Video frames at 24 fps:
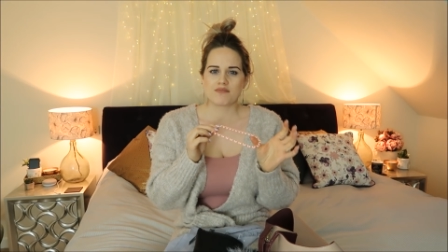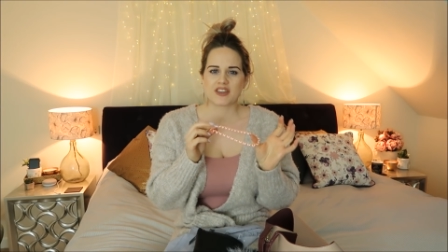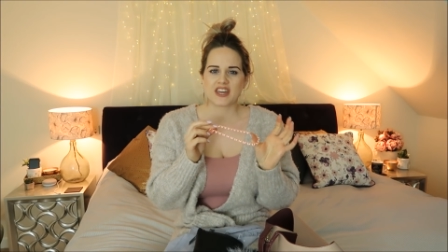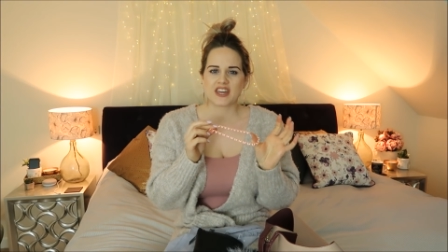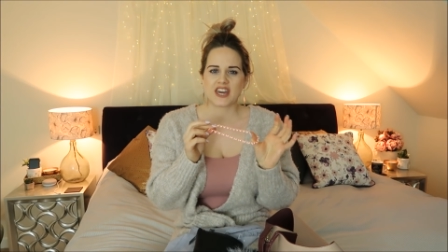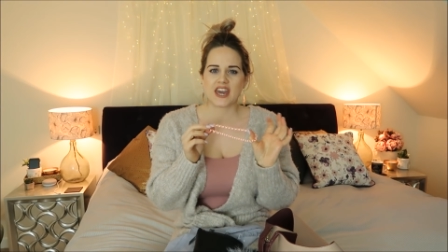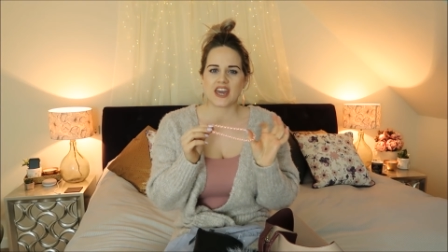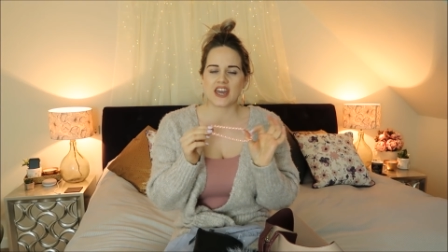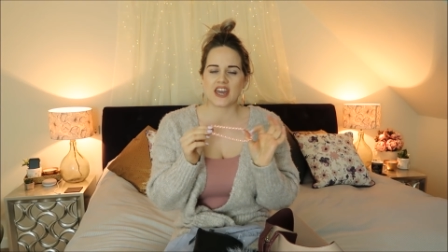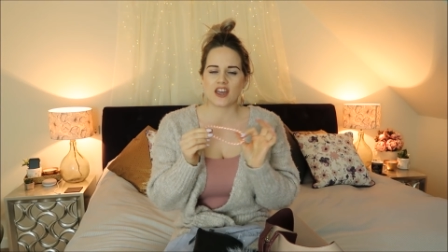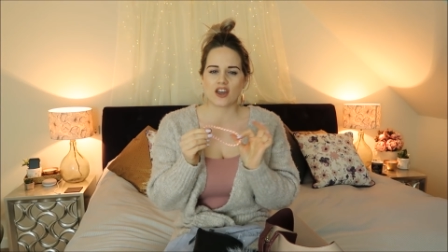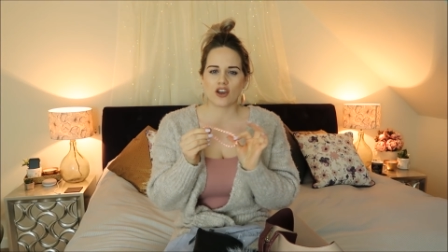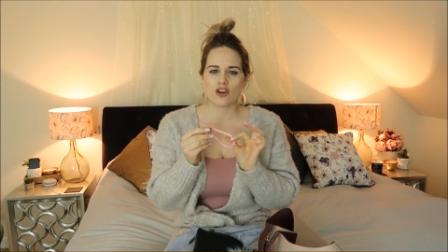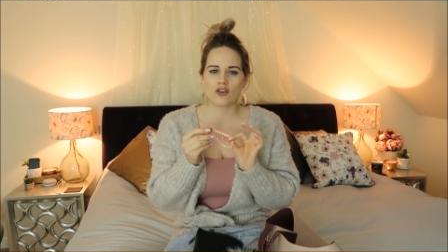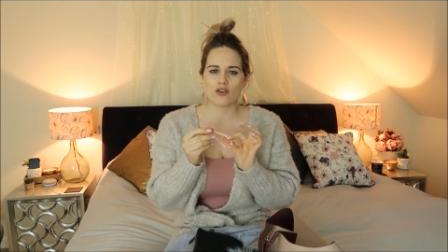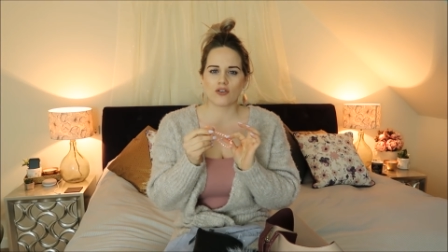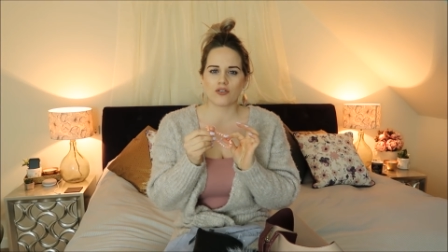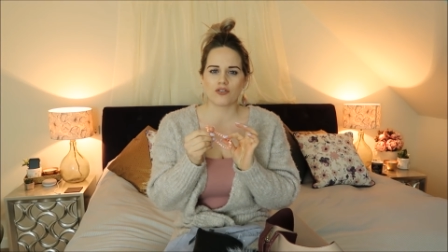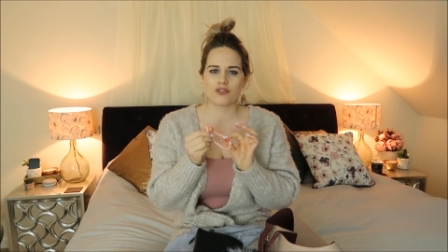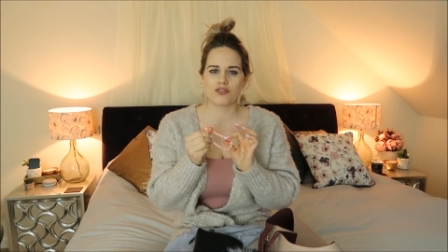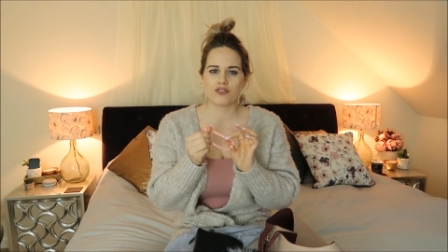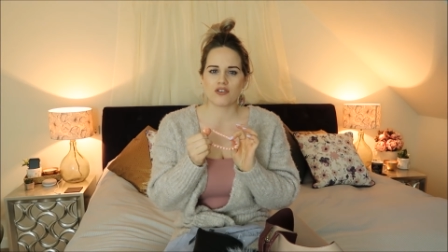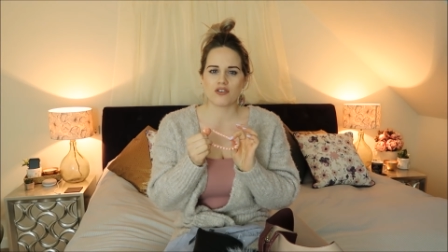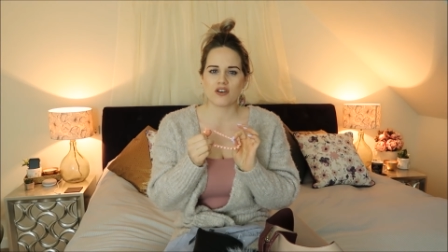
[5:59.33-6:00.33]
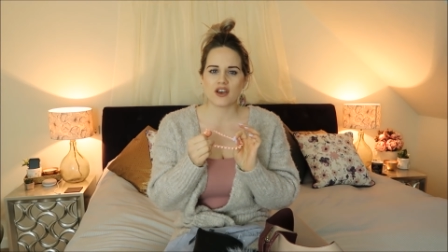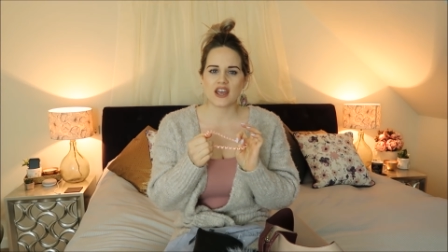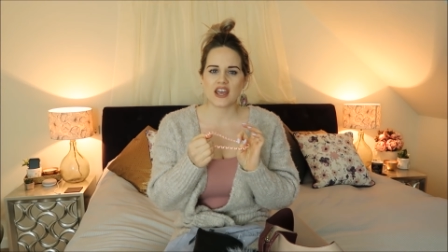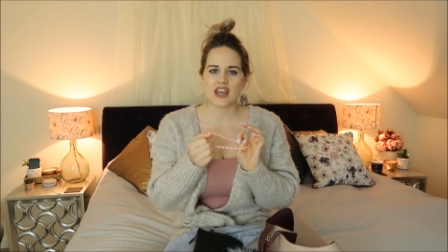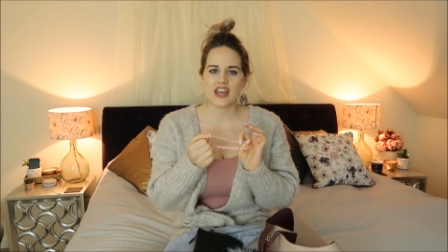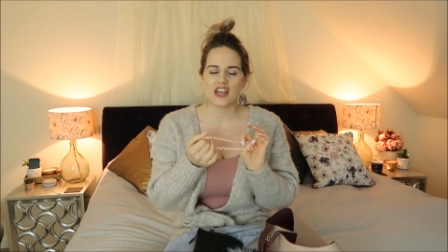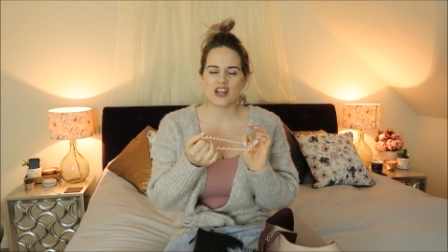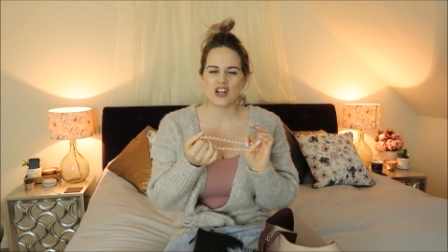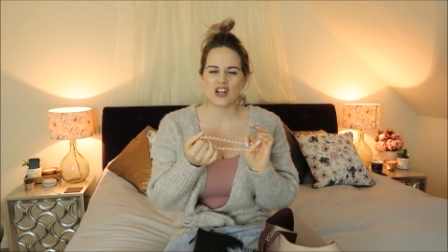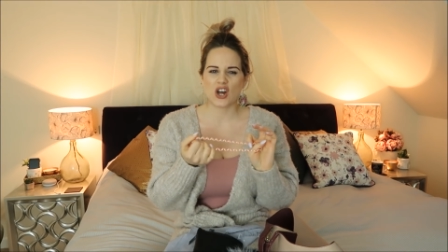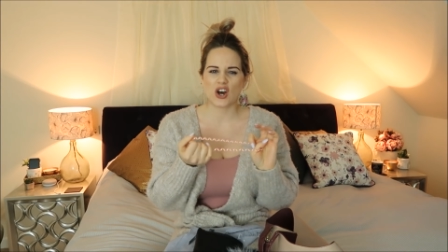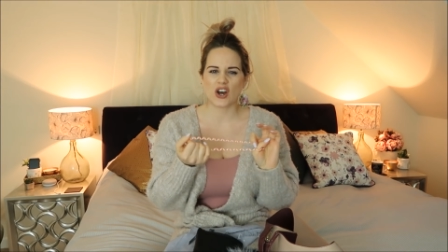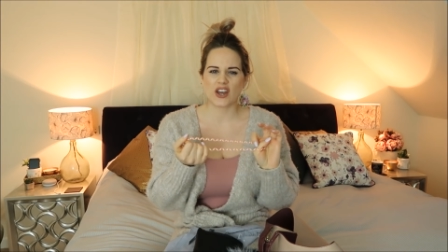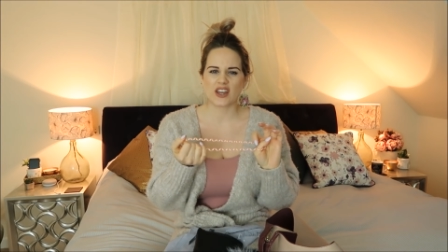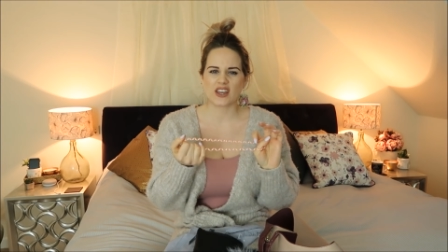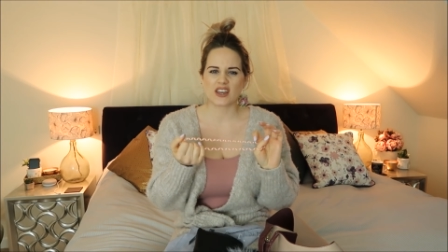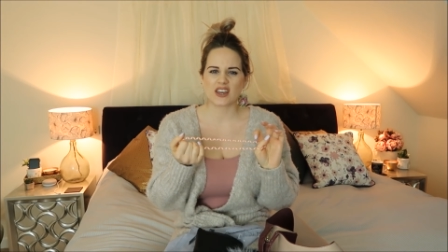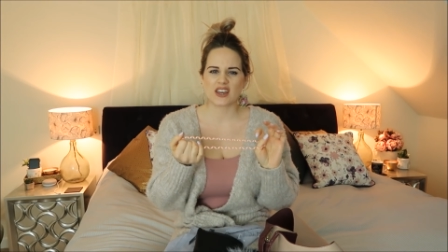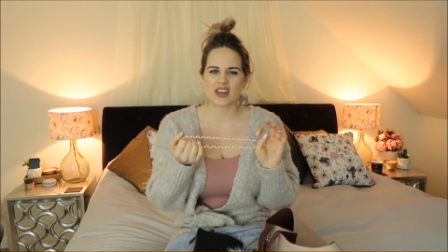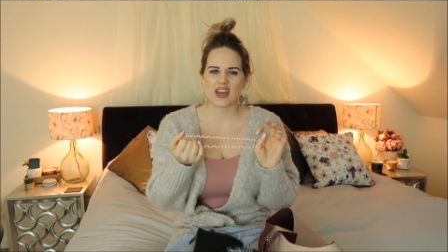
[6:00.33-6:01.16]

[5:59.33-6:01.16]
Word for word: kink free, like